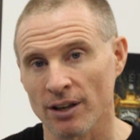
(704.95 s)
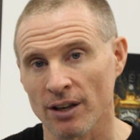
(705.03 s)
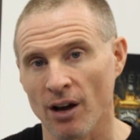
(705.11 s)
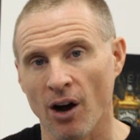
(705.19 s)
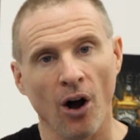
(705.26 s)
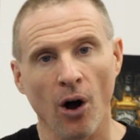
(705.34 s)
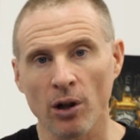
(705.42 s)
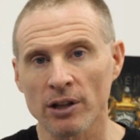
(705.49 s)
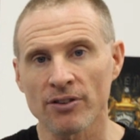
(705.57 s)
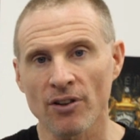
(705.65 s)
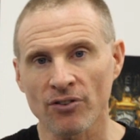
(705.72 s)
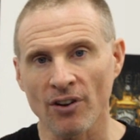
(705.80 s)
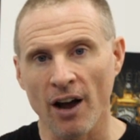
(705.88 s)
all in
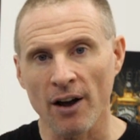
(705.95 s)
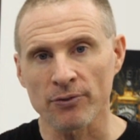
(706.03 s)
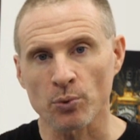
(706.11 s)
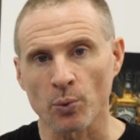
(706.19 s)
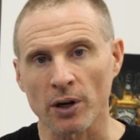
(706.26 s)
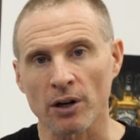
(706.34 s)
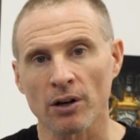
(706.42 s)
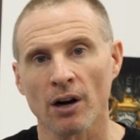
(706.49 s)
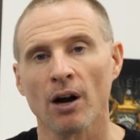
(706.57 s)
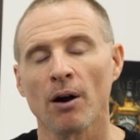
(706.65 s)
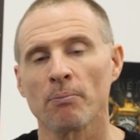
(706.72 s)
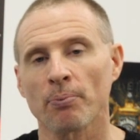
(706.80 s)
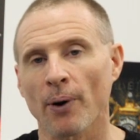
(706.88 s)
the software
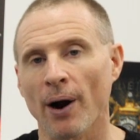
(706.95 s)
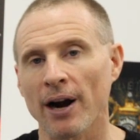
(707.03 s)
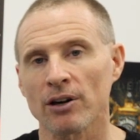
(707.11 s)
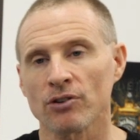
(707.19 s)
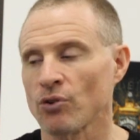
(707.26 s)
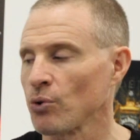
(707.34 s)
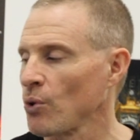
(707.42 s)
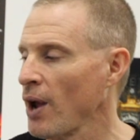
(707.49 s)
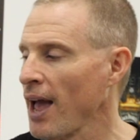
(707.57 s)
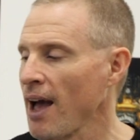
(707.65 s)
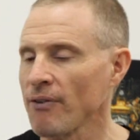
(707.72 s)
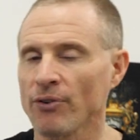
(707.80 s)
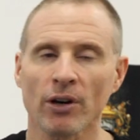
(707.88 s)
prior to
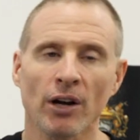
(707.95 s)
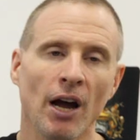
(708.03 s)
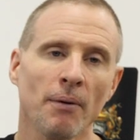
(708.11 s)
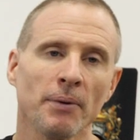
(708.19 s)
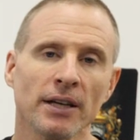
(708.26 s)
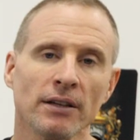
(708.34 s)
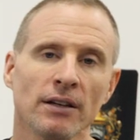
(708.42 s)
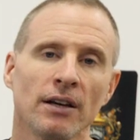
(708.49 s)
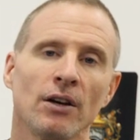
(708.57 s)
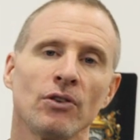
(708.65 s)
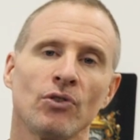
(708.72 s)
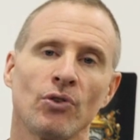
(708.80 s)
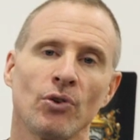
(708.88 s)
ever coming
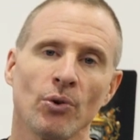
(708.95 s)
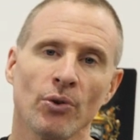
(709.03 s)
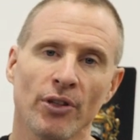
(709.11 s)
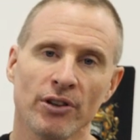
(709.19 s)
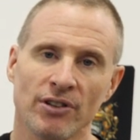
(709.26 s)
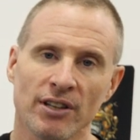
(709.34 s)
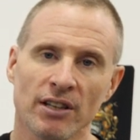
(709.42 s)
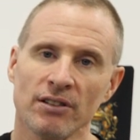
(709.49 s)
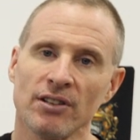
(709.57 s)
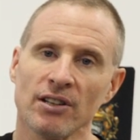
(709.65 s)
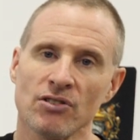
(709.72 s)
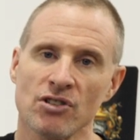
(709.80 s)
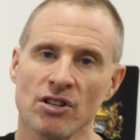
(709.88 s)
to the
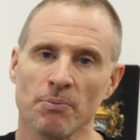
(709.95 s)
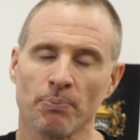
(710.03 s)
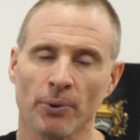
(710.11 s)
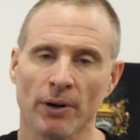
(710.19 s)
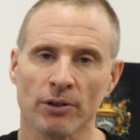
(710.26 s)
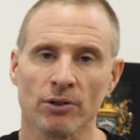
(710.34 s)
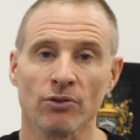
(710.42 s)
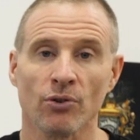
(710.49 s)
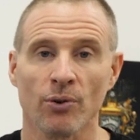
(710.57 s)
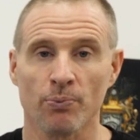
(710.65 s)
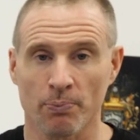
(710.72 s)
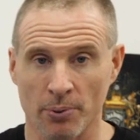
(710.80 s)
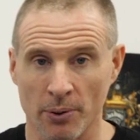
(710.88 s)
DTG printer to
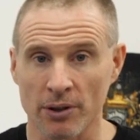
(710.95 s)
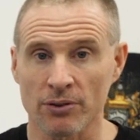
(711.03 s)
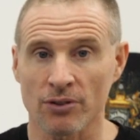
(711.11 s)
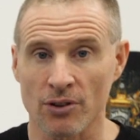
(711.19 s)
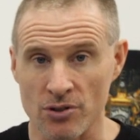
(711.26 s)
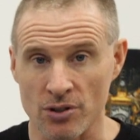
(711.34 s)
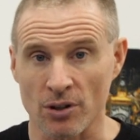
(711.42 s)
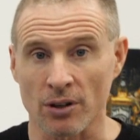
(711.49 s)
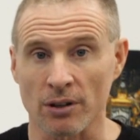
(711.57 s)
print the shirt.